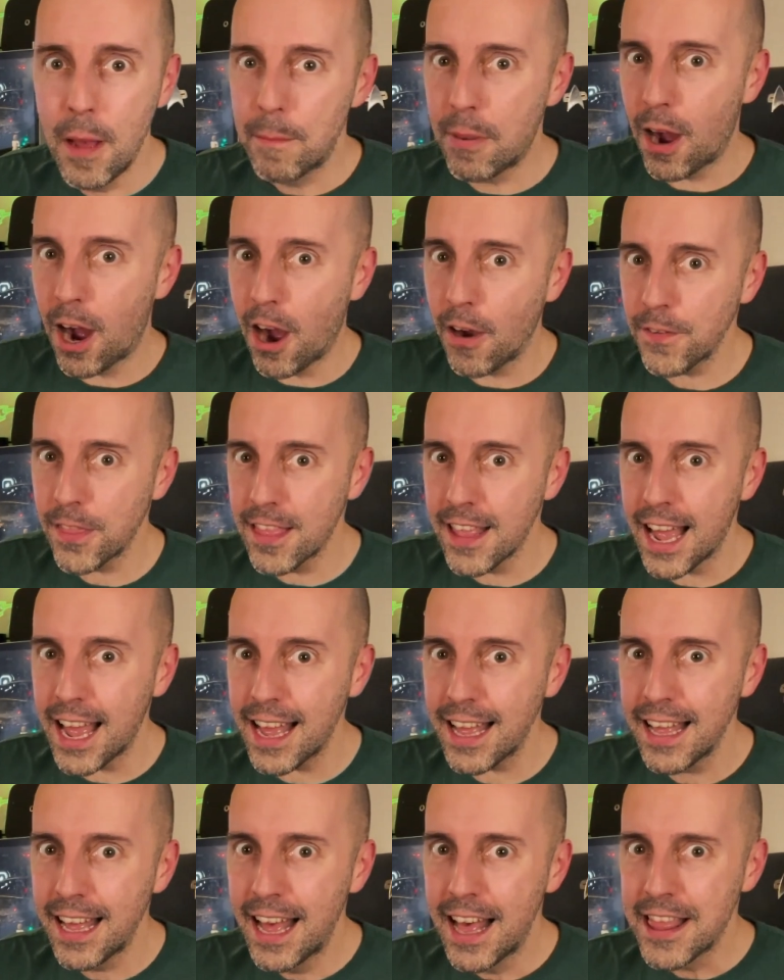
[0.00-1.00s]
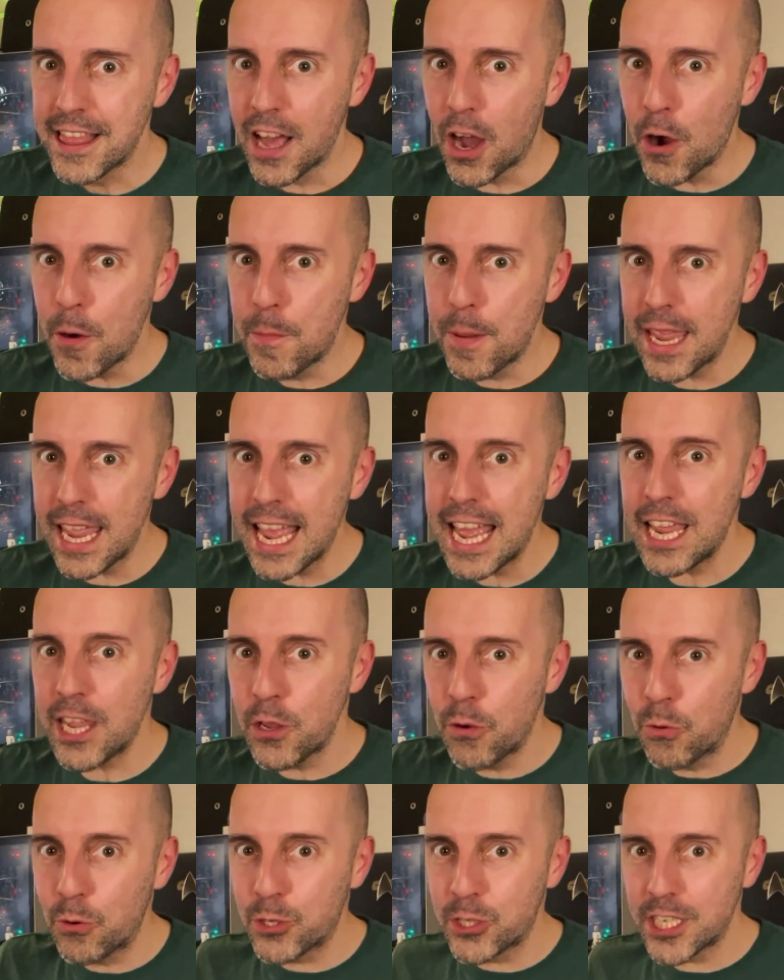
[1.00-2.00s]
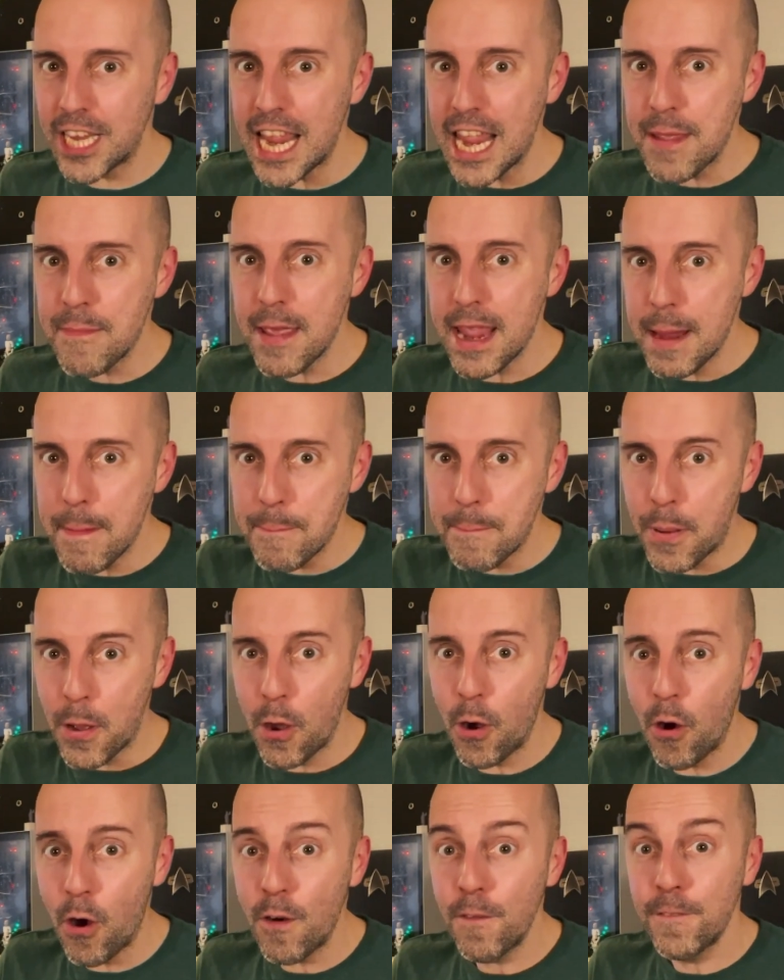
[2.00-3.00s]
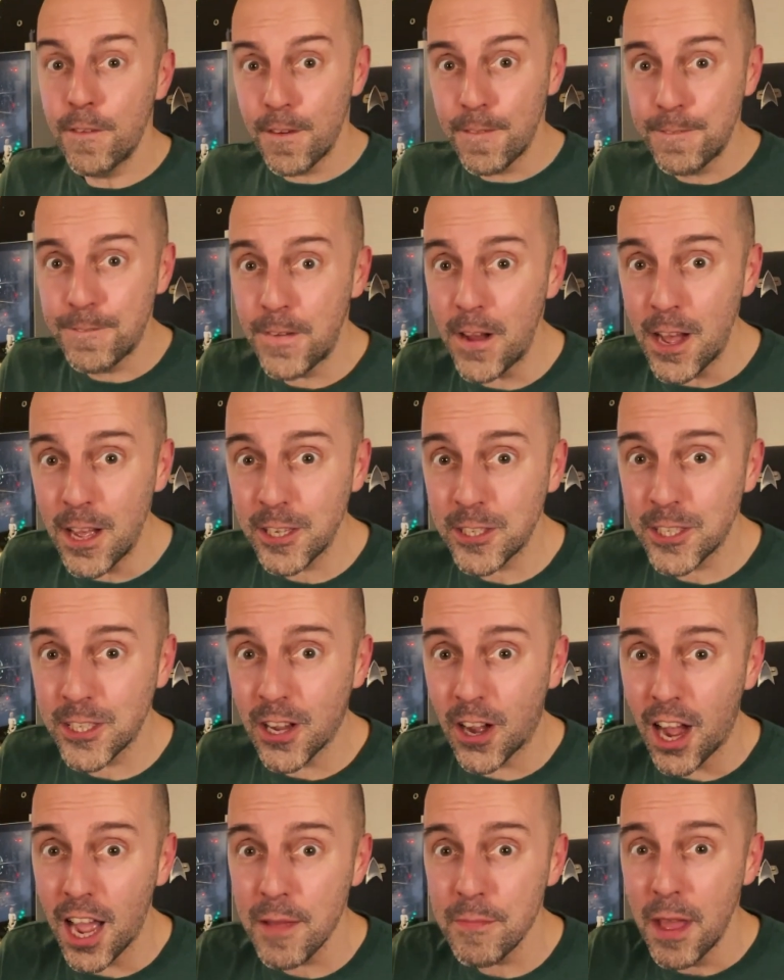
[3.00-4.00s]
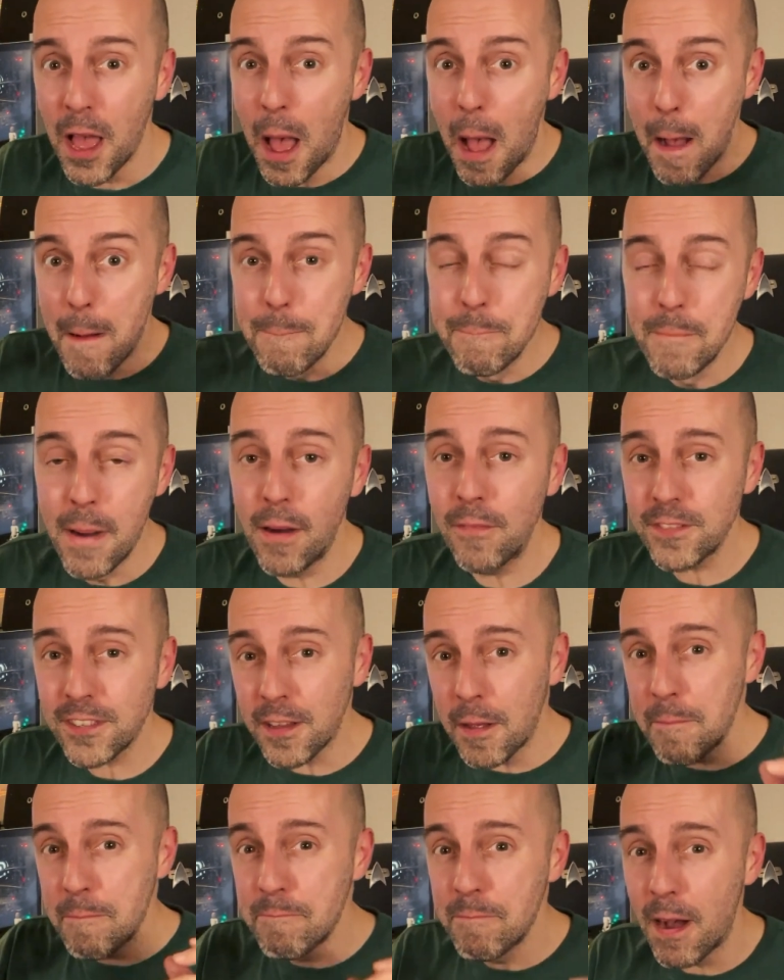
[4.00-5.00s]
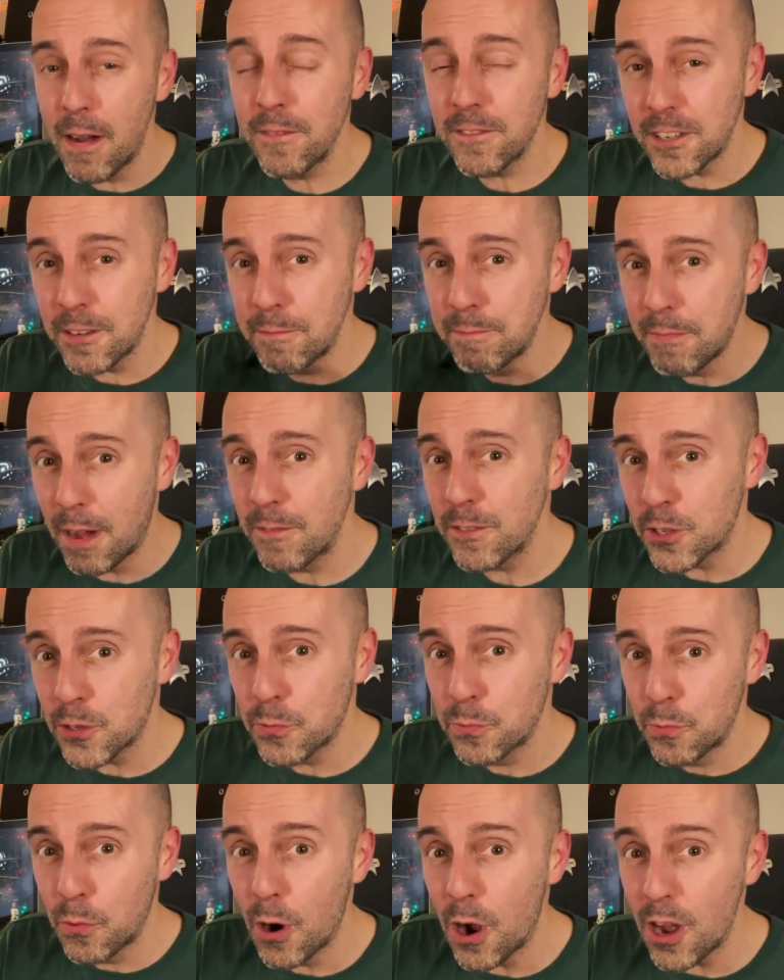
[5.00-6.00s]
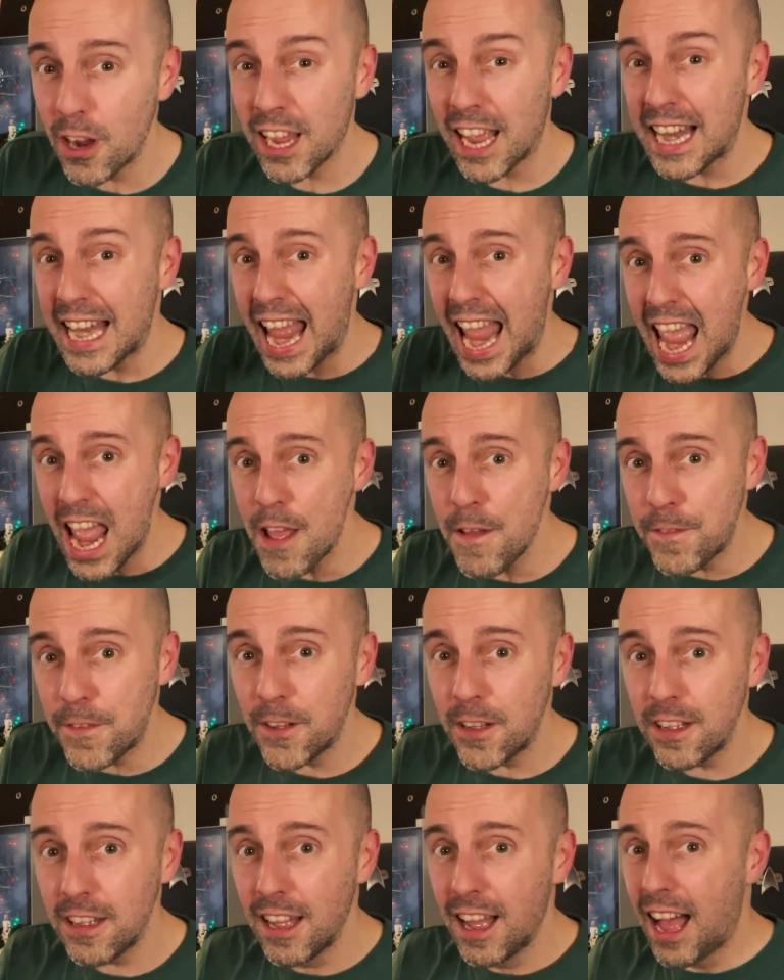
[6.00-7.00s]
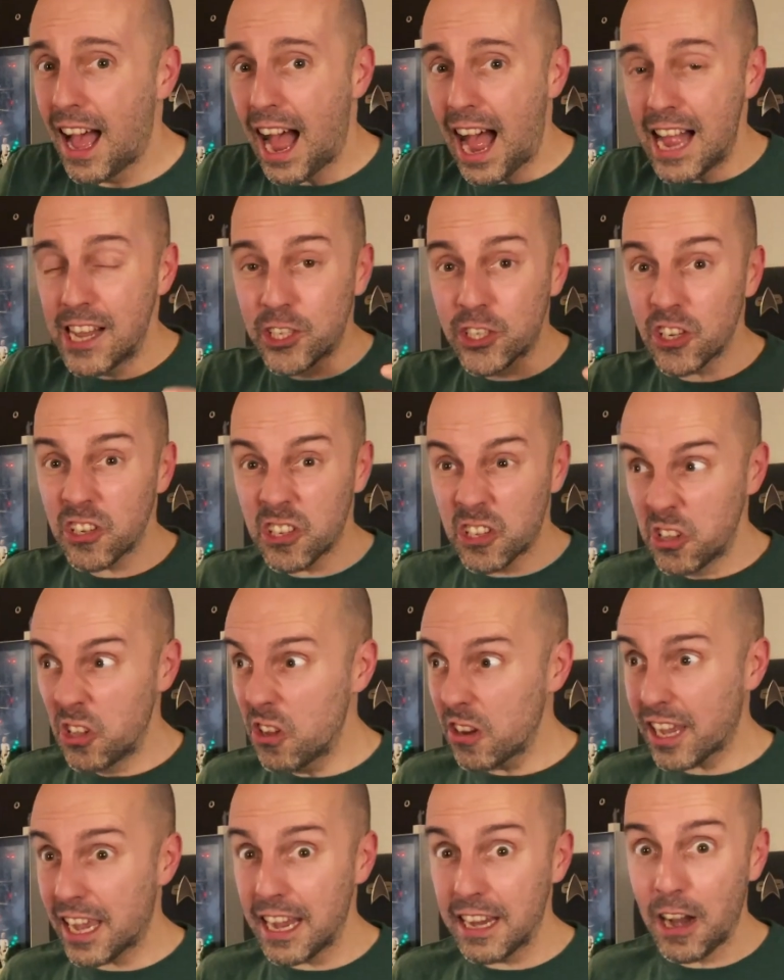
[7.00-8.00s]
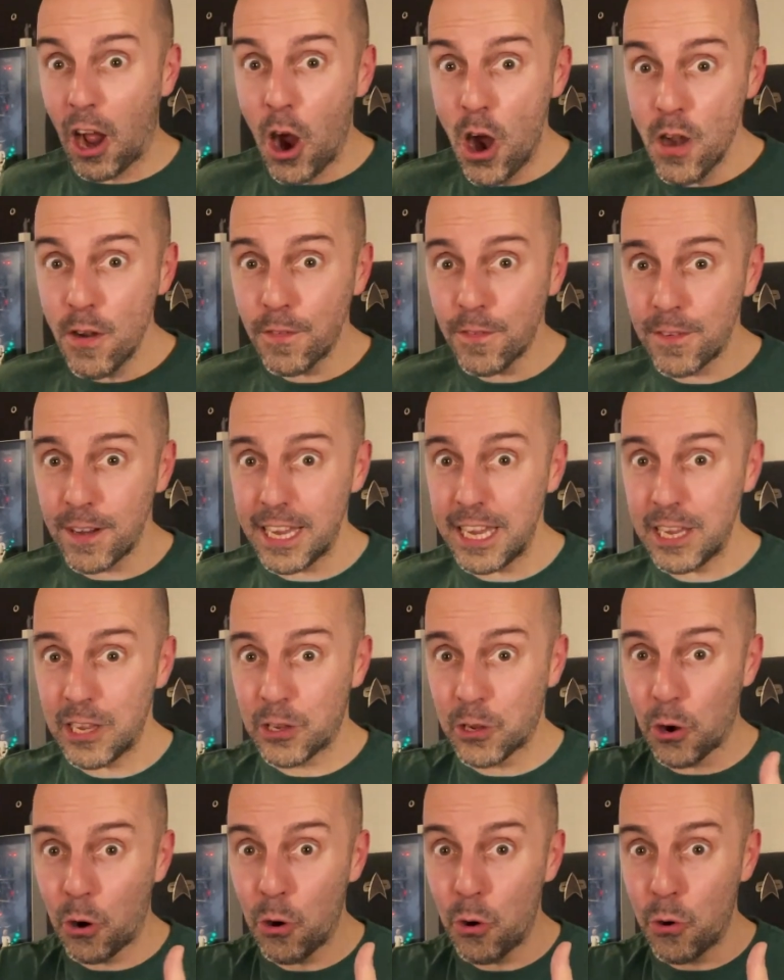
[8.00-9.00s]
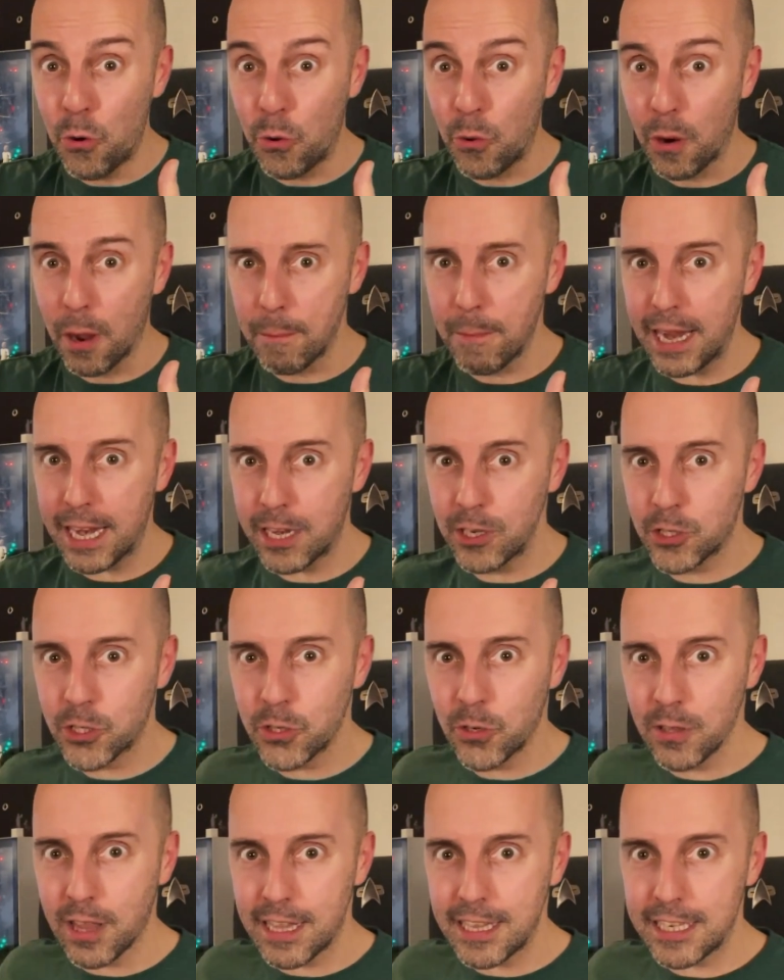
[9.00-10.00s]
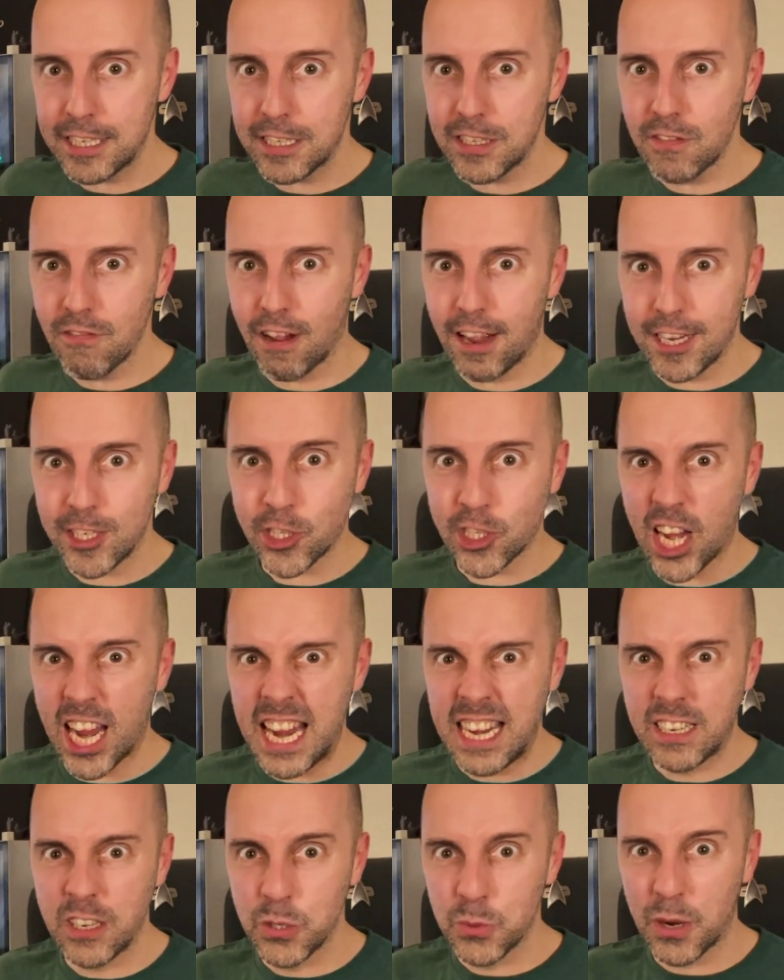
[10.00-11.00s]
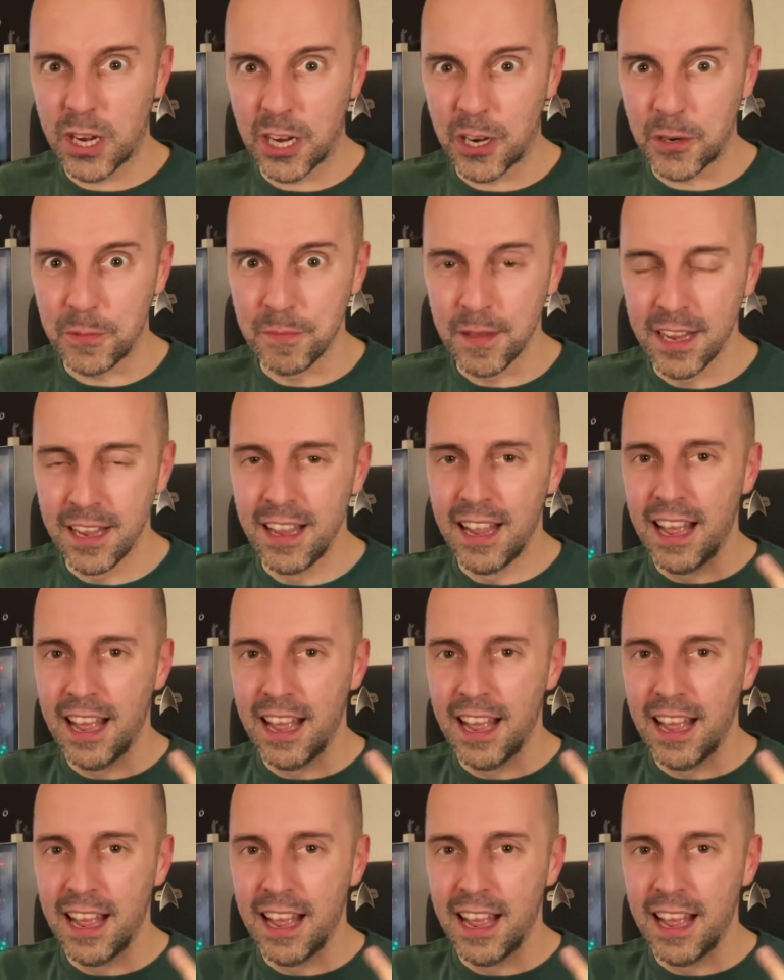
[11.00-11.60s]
But after that, that'll be it. You'll see me put on for the first time months and months and months work and effort, and just looking hopefully cool and making sure that this is the right shade as well.